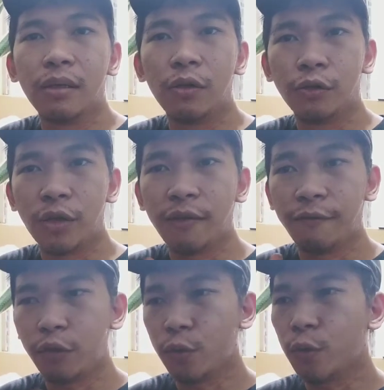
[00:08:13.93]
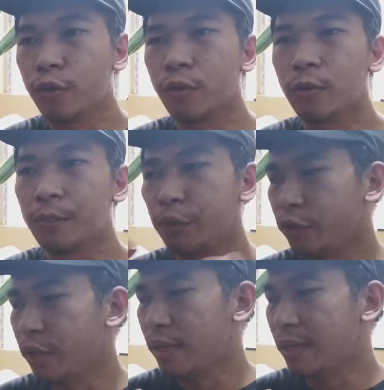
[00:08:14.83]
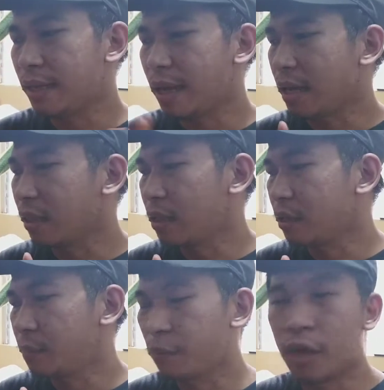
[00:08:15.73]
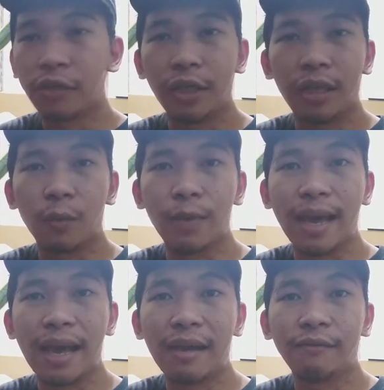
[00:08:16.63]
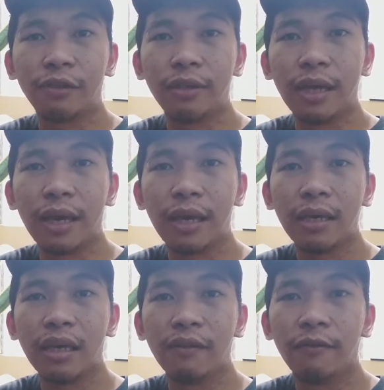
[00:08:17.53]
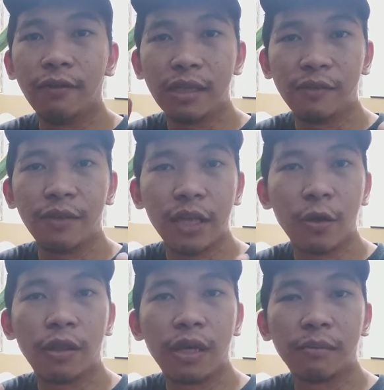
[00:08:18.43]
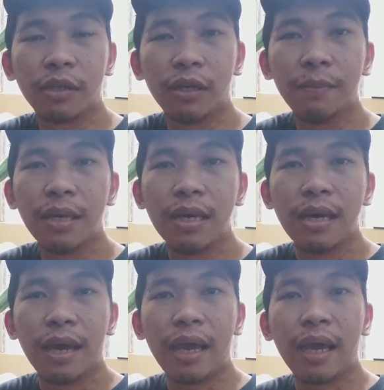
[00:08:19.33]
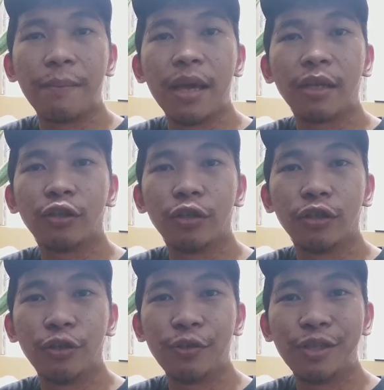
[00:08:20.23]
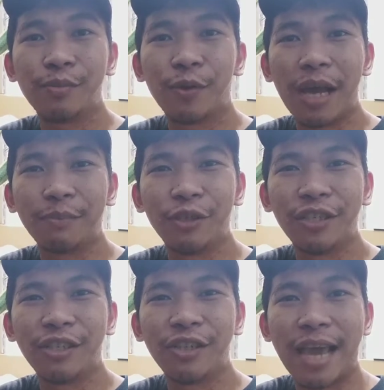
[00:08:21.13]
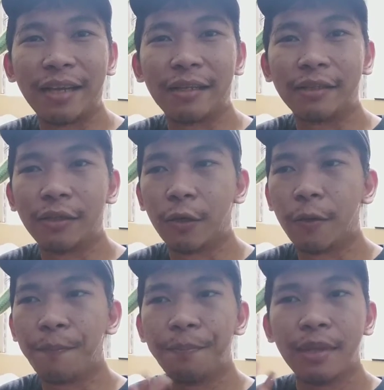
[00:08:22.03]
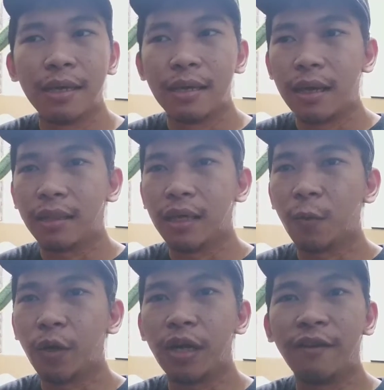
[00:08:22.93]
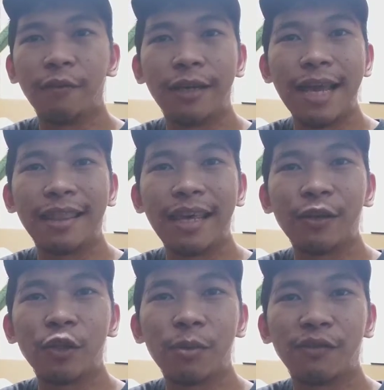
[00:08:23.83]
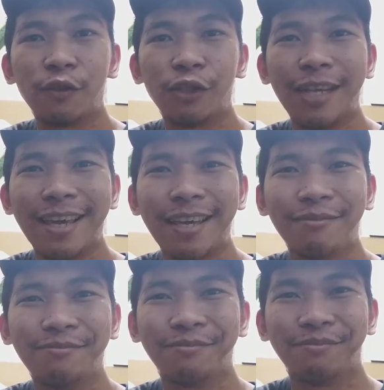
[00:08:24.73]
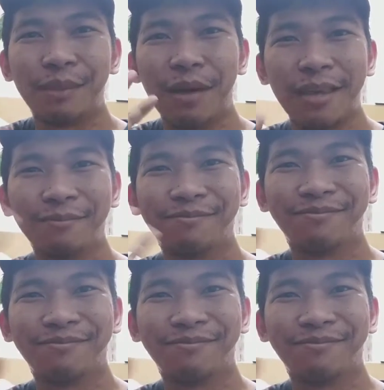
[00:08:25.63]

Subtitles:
also, if you know, appreciate and like this project that we have today, give this video a thumbs up and make sure to subscribe to this channel. So I think we're done for the day. Thank you so much for tuning in. Bye bye.